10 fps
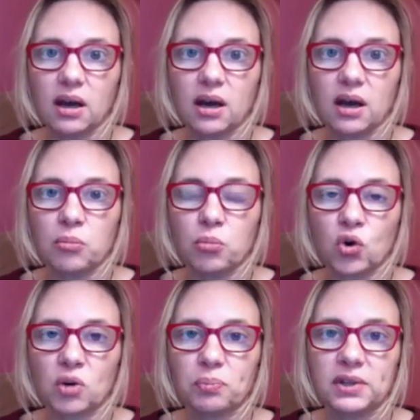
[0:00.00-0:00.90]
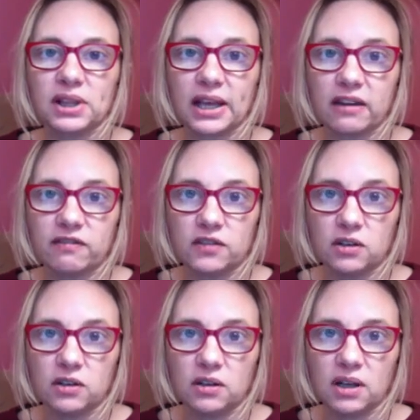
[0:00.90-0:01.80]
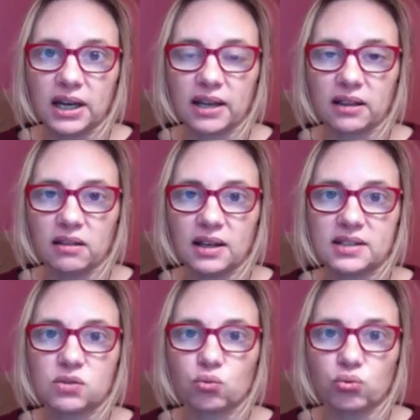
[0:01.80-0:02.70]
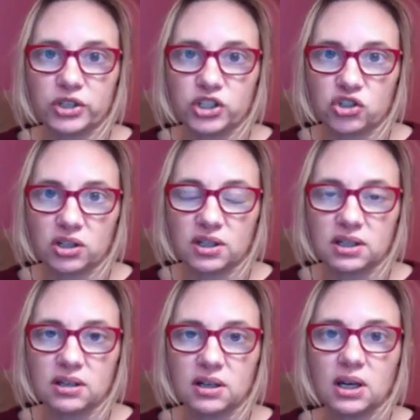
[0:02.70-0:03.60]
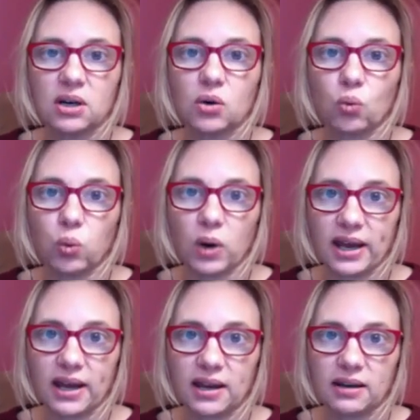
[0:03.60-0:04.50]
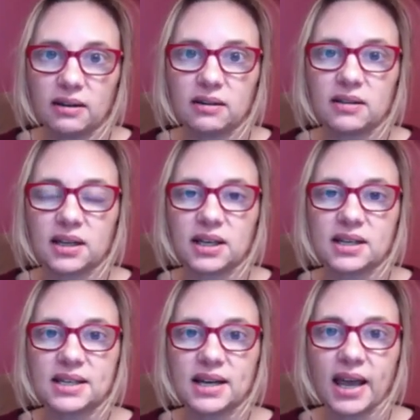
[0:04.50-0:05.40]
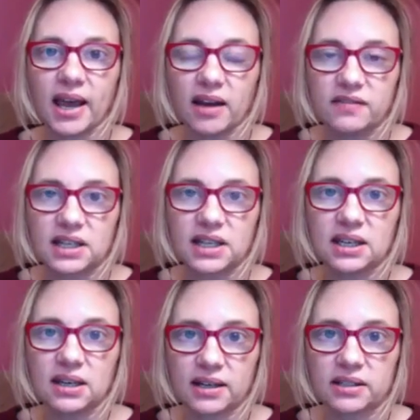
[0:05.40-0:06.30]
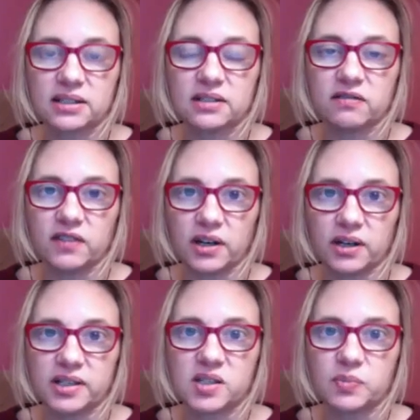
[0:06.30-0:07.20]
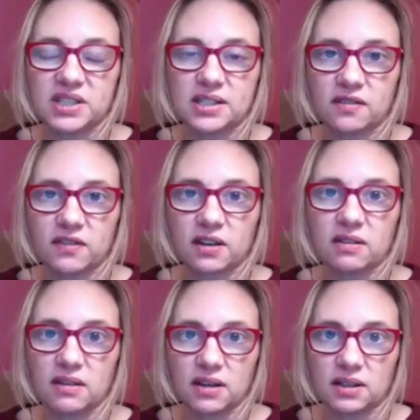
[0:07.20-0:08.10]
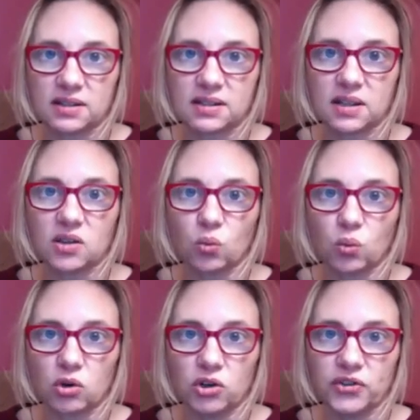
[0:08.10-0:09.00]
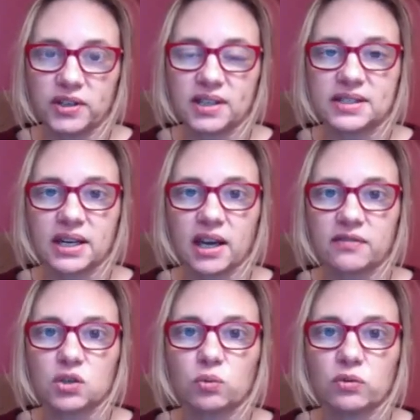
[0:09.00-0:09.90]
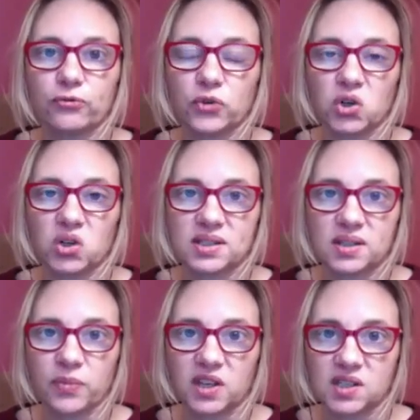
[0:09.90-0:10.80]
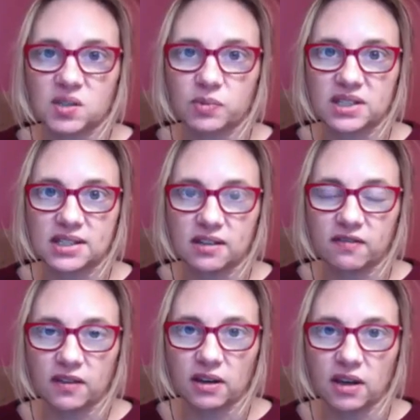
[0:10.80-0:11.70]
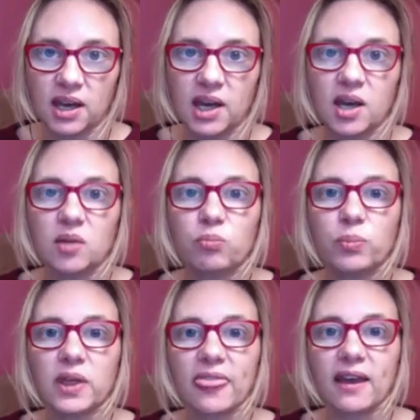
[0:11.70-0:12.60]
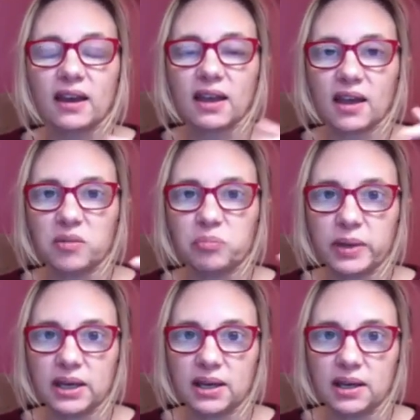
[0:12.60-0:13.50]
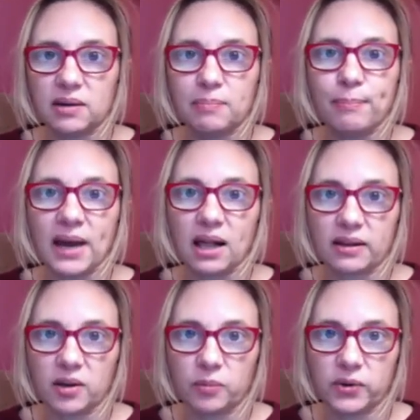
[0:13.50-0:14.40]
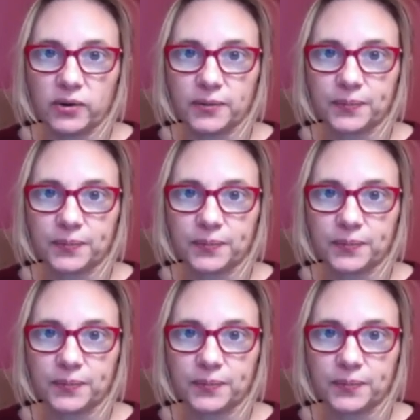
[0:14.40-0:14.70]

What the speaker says: a more playful and less rigid way that doesn't have to connect to very specific things in the world. It doesn't have to refer to something specific, but that can be malleable.